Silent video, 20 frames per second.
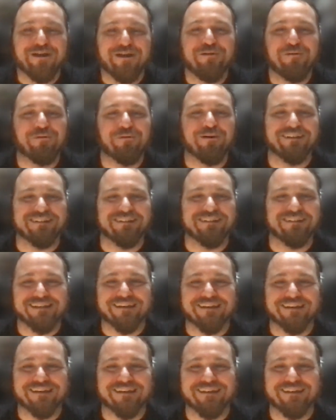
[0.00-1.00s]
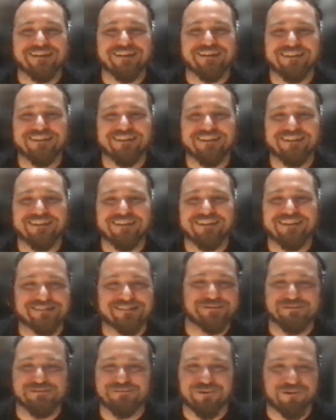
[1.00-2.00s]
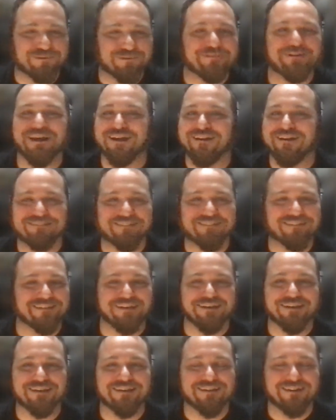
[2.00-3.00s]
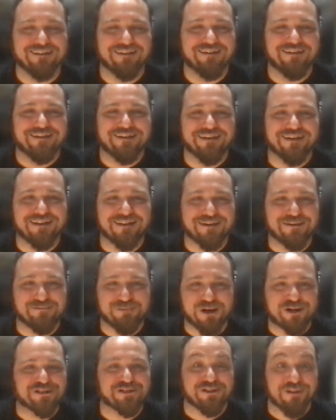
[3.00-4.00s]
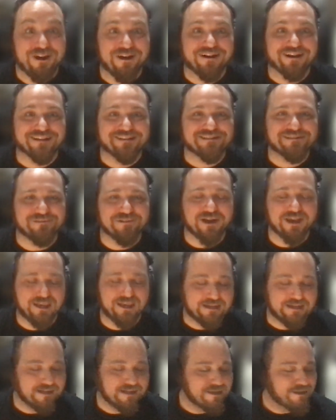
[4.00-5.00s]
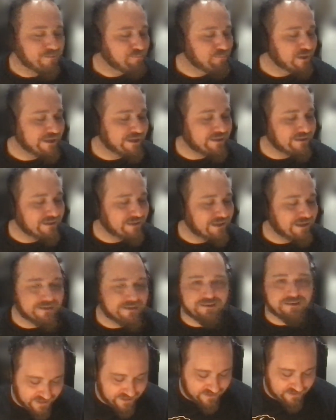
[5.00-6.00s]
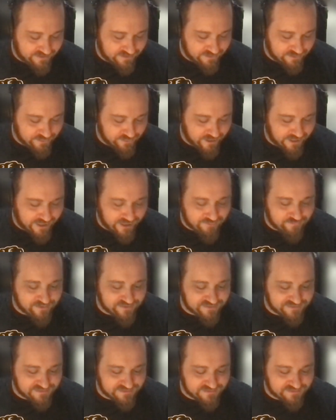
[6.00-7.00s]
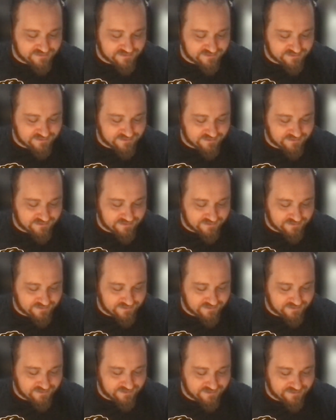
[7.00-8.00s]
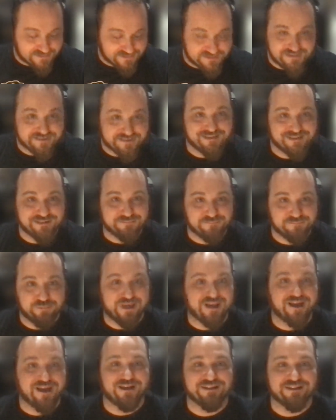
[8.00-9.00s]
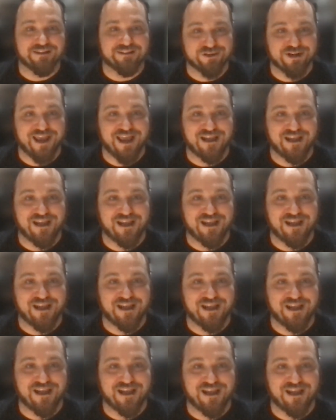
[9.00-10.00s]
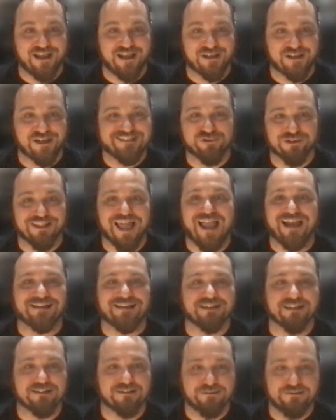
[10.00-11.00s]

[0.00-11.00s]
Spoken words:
What is he gonna do against Kato, who's a world-renowned, martial artist, right? But, Amos is beyond international. He's intergalactic.